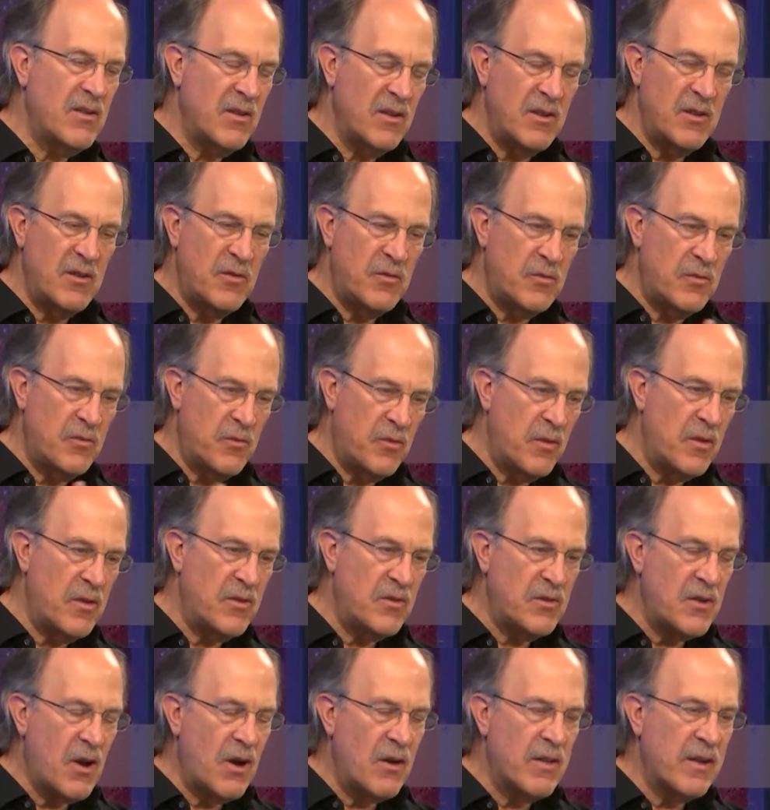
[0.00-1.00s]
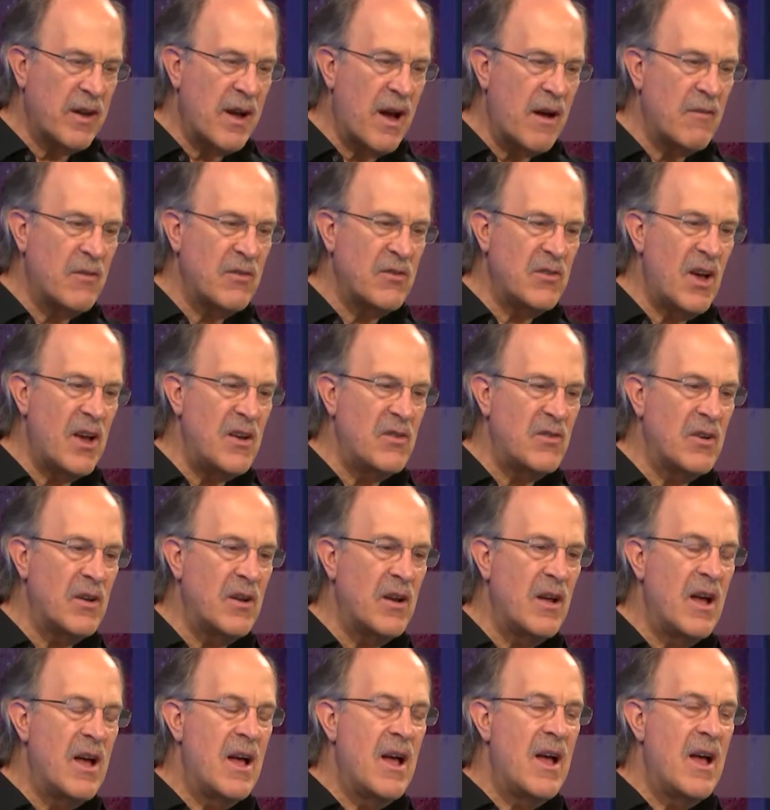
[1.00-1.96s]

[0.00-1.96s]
at least for the start of the conversation,